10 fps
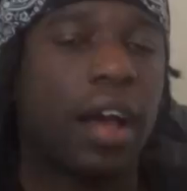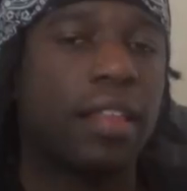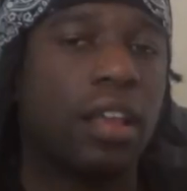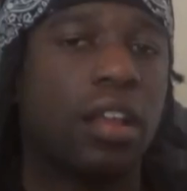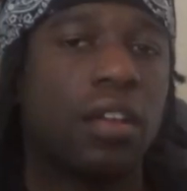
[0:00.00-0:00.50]
I
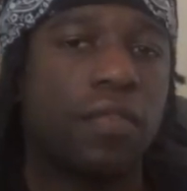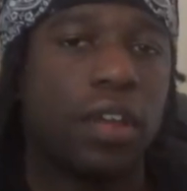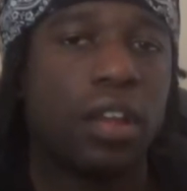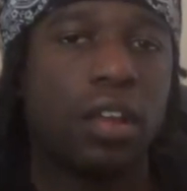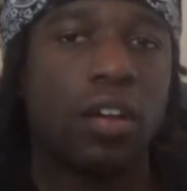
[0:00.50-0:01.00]
did a
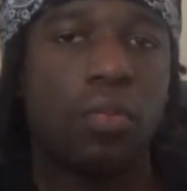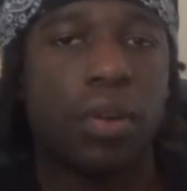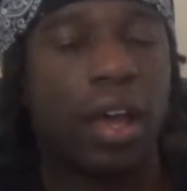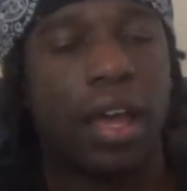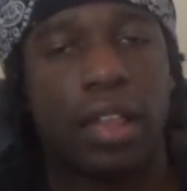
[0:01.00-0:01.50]
video,
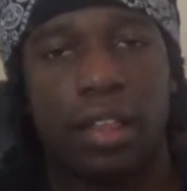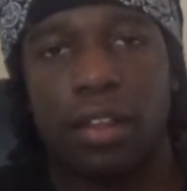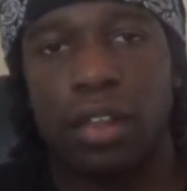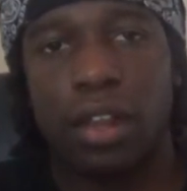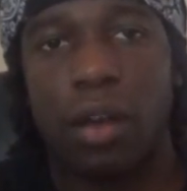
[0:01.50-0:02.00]
but I had to
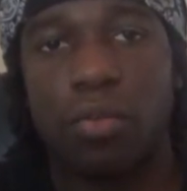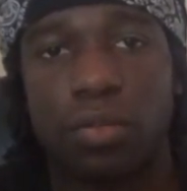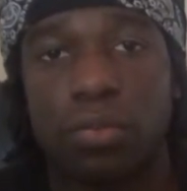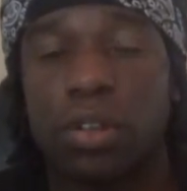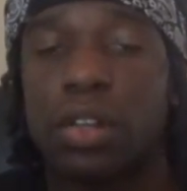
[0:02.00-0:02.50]
delete it. I
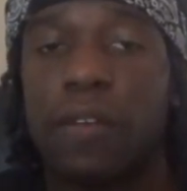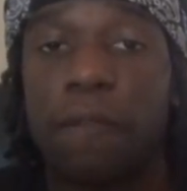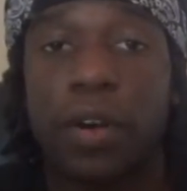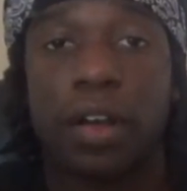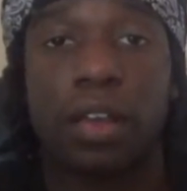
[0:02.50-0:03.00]
was really
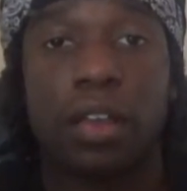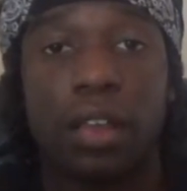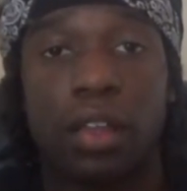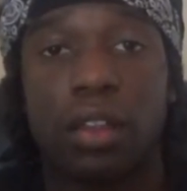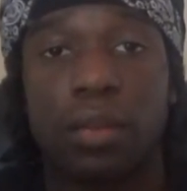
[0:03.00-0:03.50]
fucking
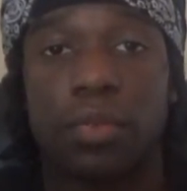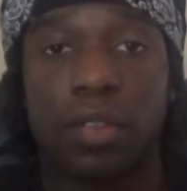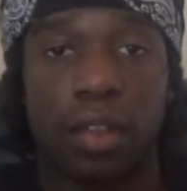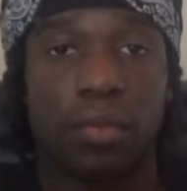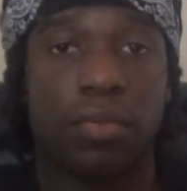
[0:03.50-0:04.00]
getting
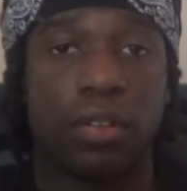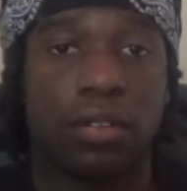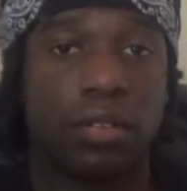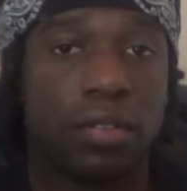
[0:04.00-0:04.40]
upset, bro.